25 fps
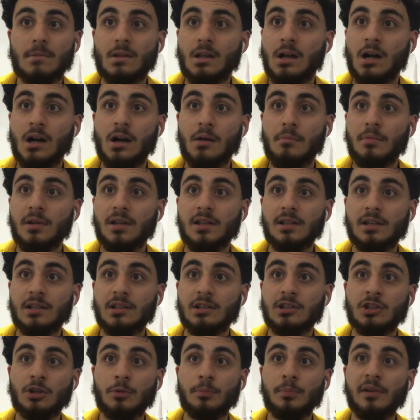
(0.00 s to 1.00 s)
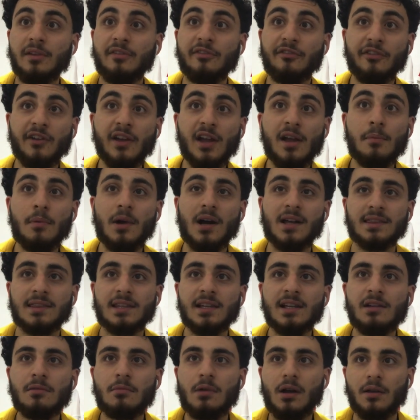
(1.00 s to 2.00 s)
I mean, to be fair, I
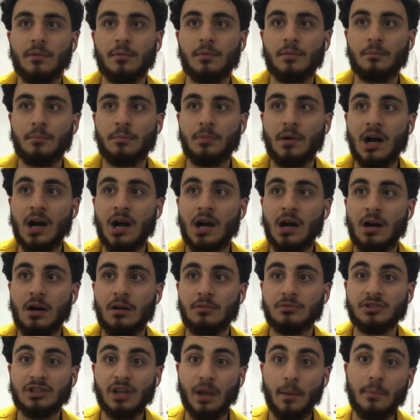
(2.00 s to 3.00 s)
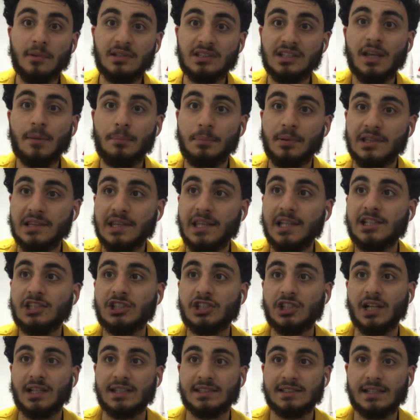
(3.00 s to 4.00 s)
think in my Champions League
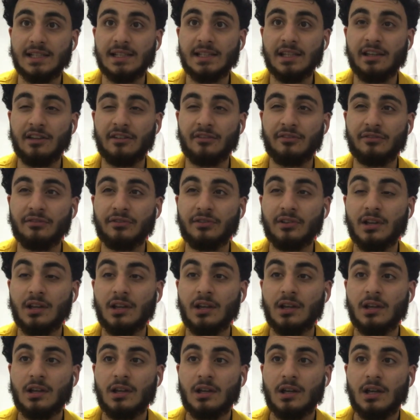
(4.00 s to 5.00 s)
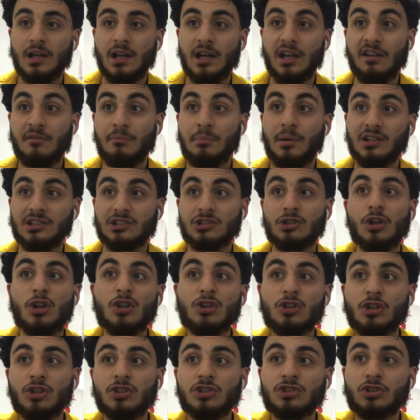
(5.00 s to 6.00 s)
prediction, I said if
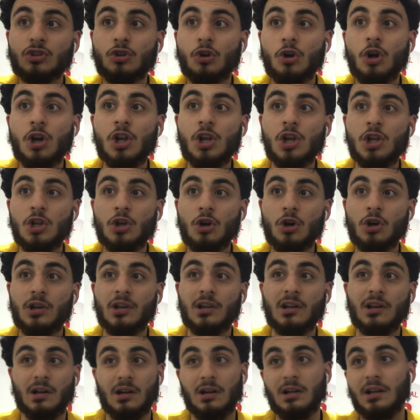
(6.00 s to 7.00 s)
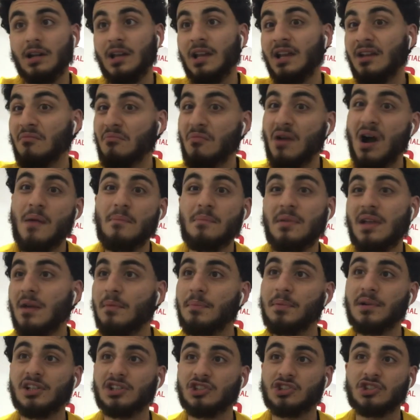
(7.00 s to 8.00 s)
Barcelona does score early on, it might be a
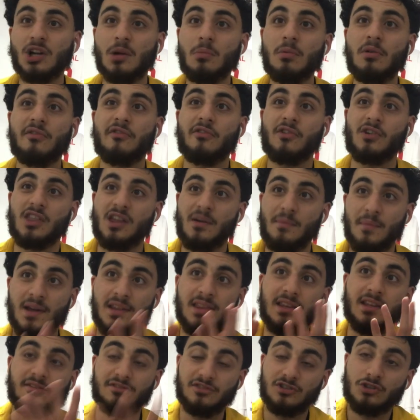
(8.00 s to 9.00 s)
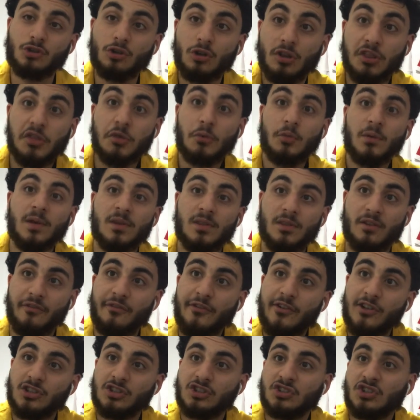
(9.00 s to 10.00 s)
bit of trouble for them. And they've scored 3 in the
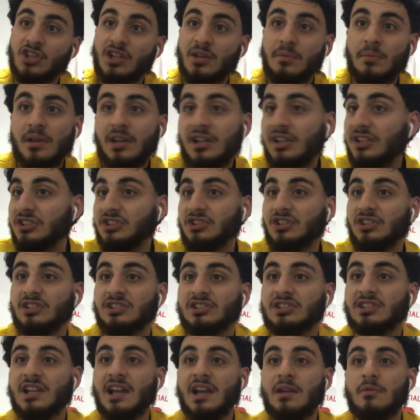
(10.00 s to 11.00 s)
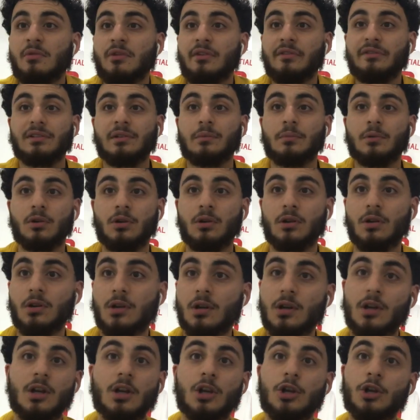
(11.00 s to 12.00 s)
first 30 minutes. And it's game over, bro.
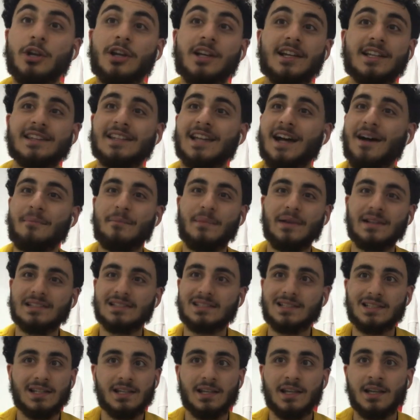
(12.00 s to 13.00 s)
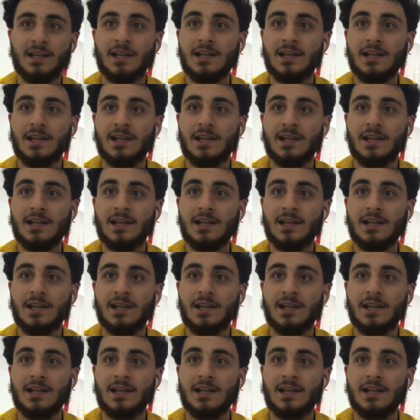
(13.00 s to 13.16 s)
Look at that. Messi.